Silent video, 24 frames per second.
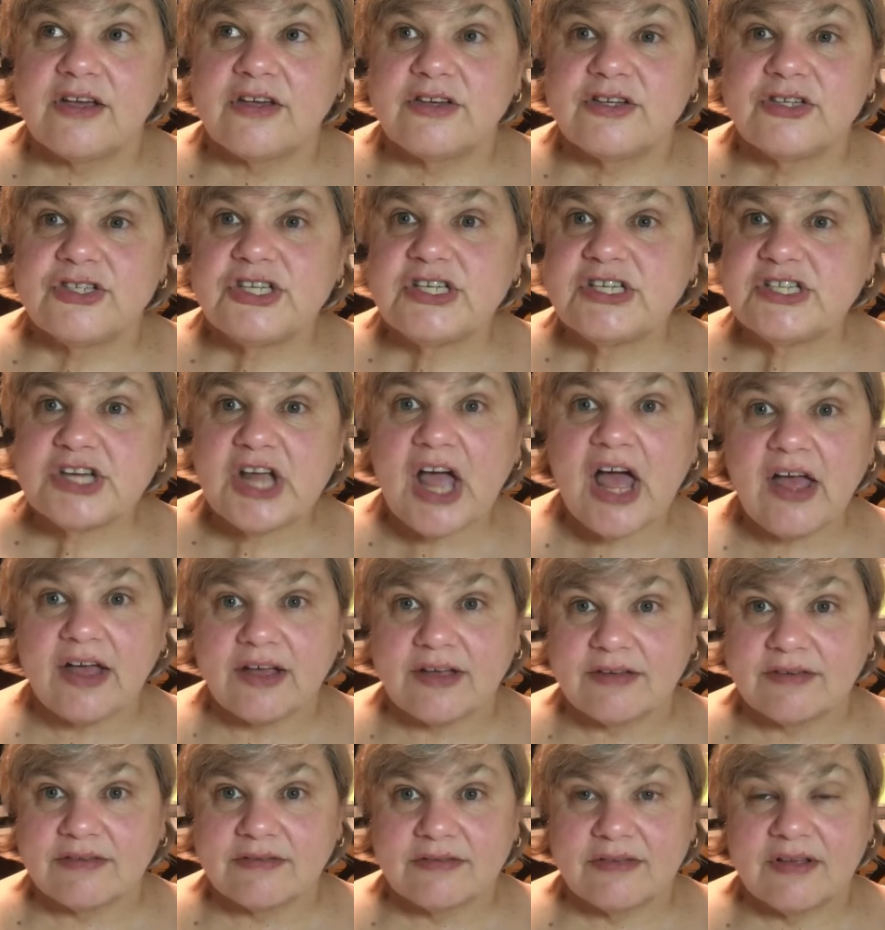She's
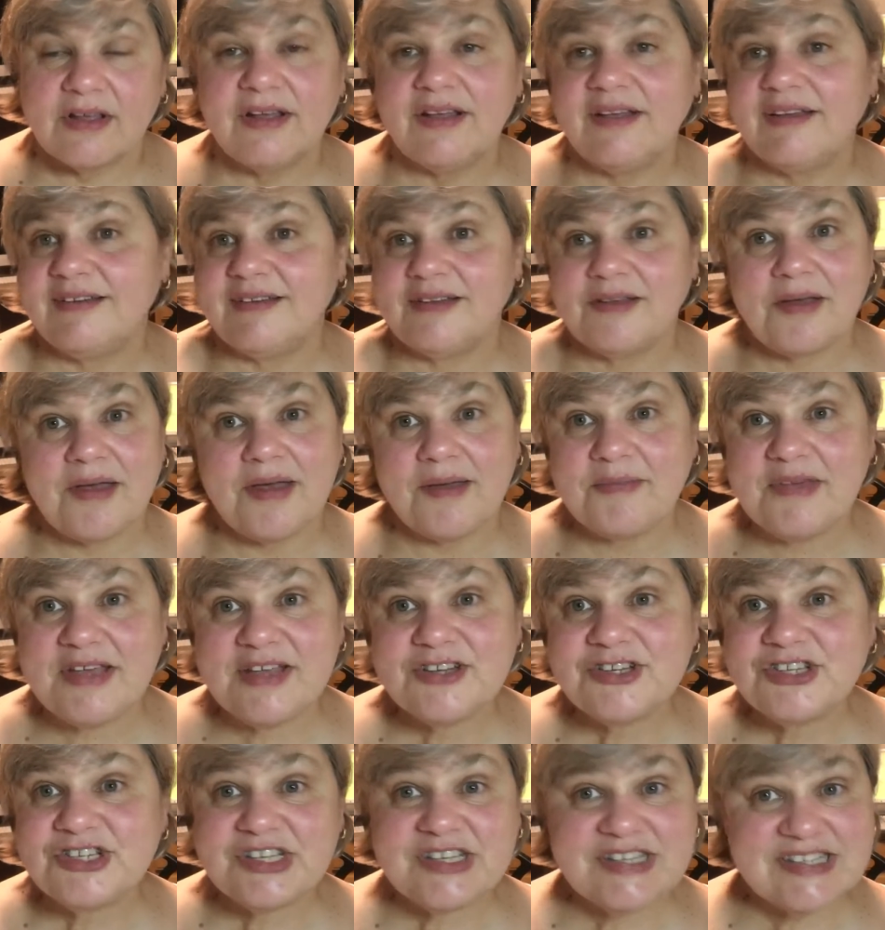young. I
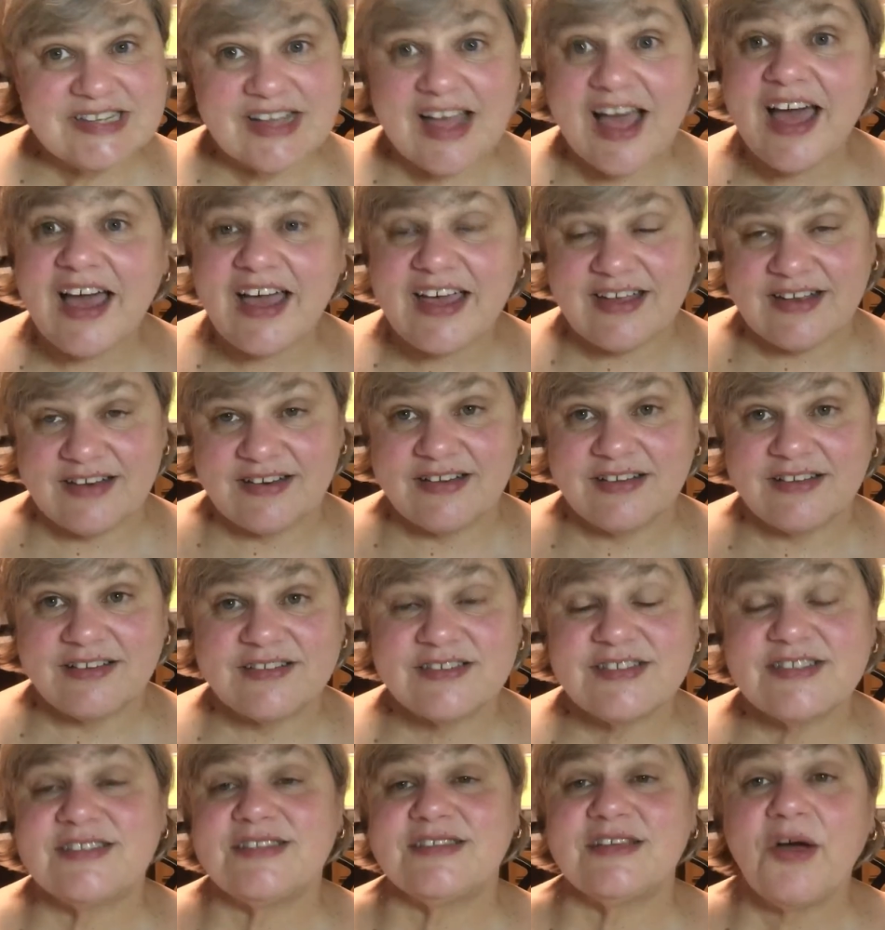mean, she died
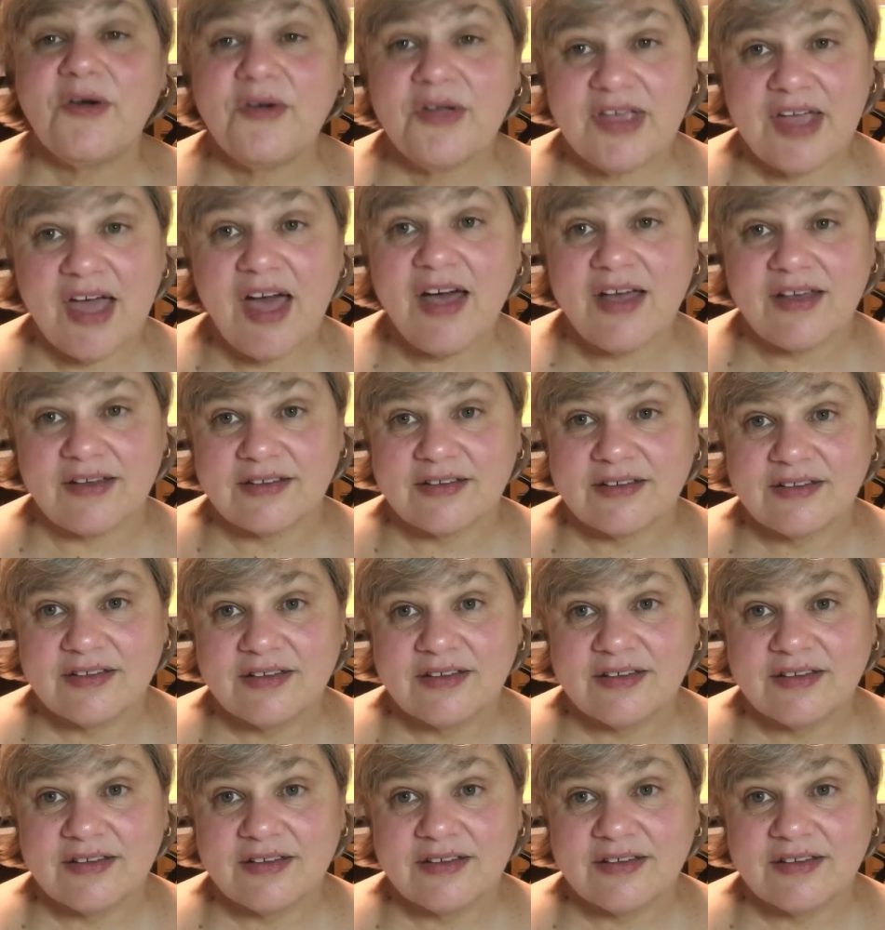so young.